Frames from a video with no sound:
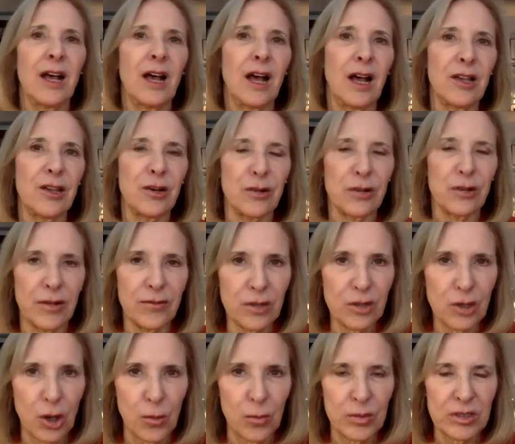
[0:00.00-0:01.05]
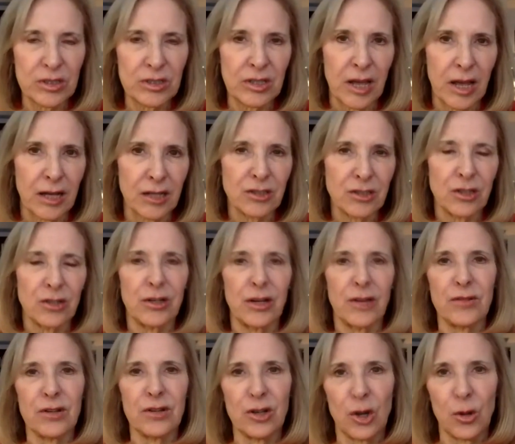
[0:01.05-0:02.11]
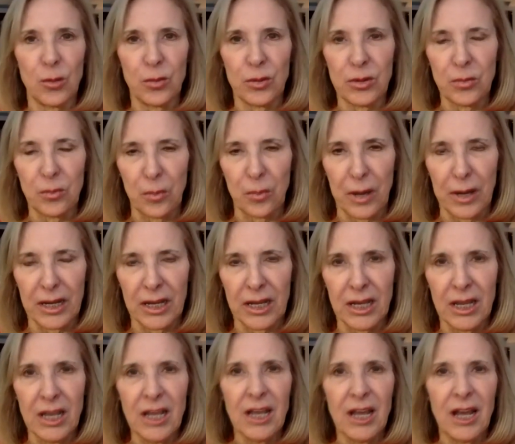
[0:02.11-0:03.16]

uh, you don't have to cope with sex, you don't have to cope with money,